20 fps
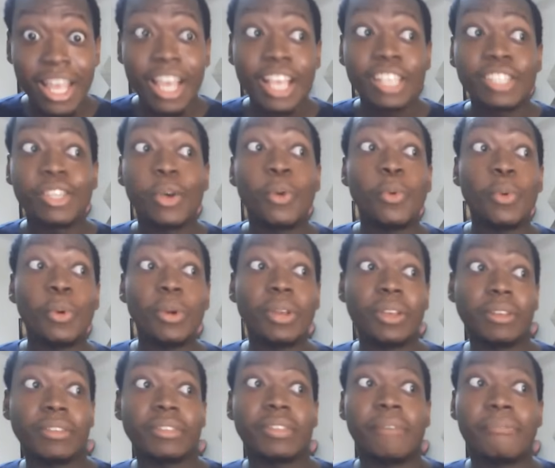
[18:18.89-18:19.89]
So
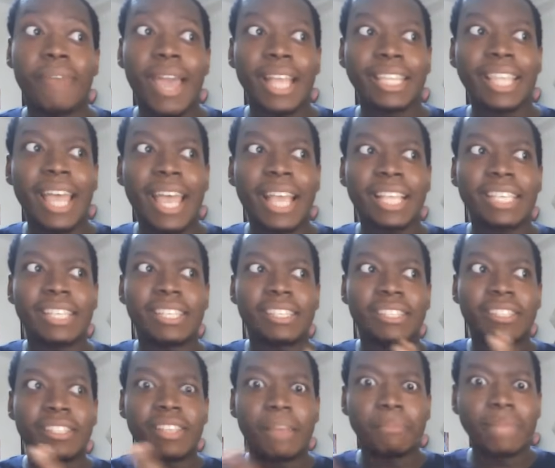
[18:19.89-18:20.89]
the fact that
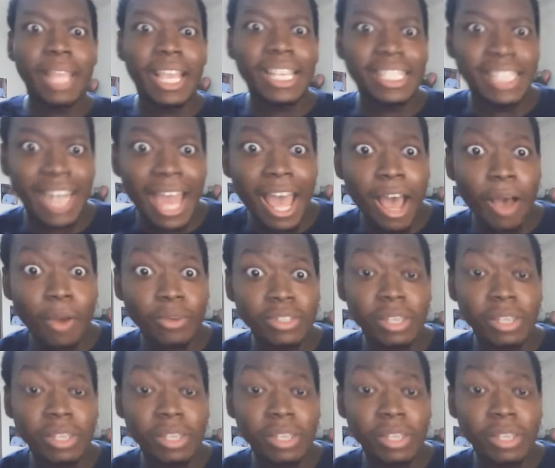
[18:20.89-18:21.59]
some things now,